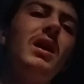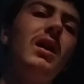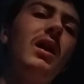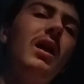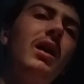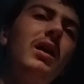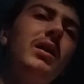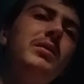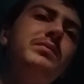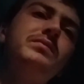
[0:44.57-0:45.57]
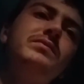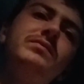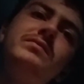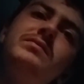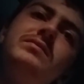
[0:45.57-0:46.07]
Um,
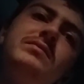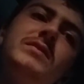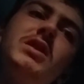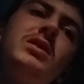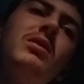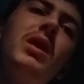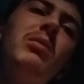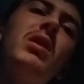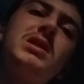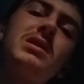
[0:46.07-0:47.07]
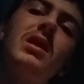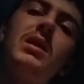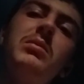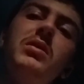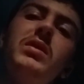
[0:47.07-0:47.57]
so I watch a lot of
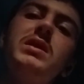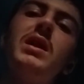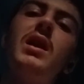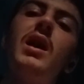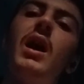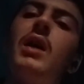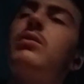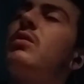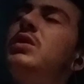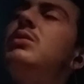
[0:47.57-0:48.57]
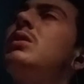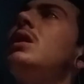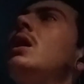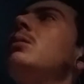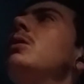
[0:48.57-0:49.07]
movies. I review a
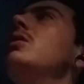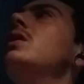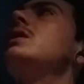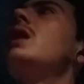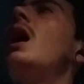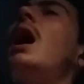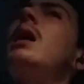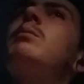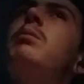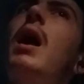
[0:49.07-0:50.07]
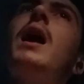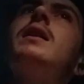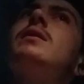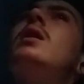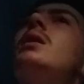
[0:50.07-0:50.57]
lot of movies. I buy a
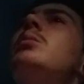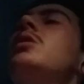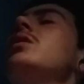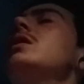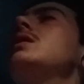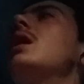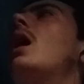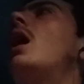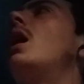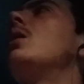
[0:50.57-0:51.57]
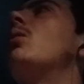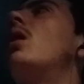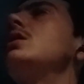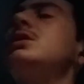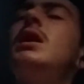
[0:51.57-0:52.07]
lot of movies. I
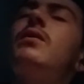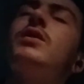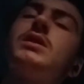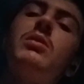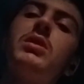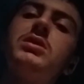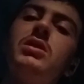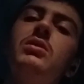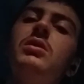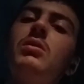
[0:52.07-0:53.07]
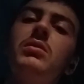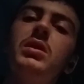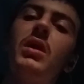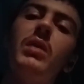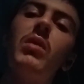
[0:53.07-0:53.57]
watch Netflix. I watch Hulu. You
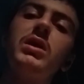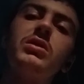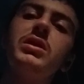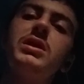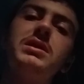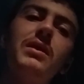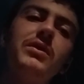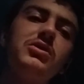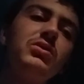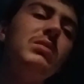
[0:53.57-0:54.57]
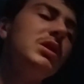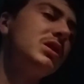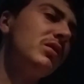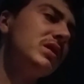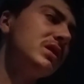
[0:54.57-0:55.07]
know, I watch all these different streaming
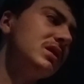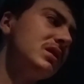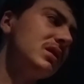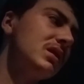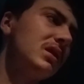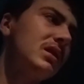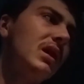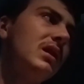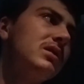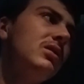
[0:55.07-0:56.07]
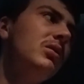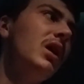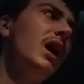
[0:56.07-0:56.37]
services and things like that too.